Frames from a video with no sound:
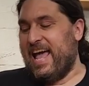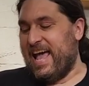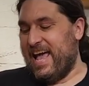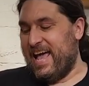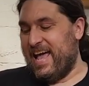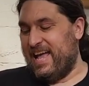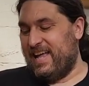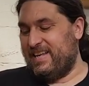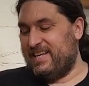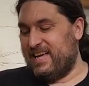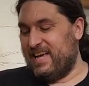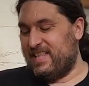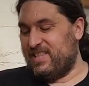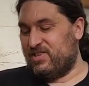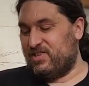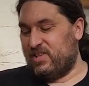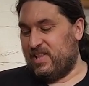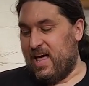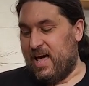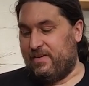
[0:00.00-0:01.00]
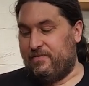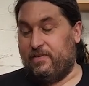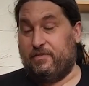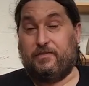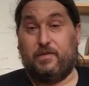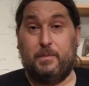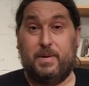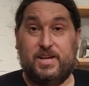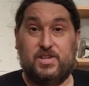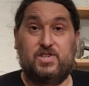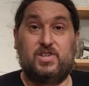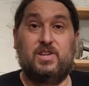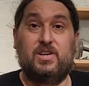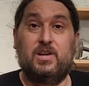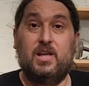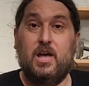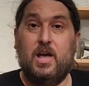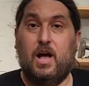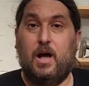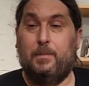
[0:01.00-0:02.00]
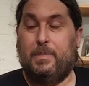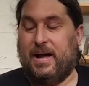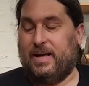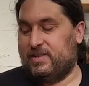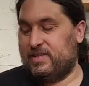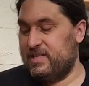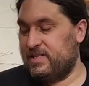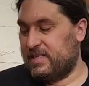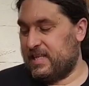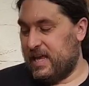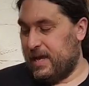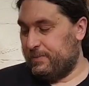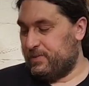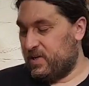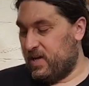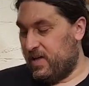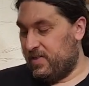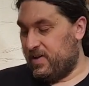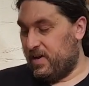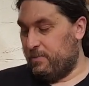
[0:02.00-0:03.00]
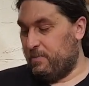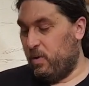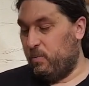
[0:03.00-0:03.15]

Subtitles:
And there's a lot of information about these clamps on there.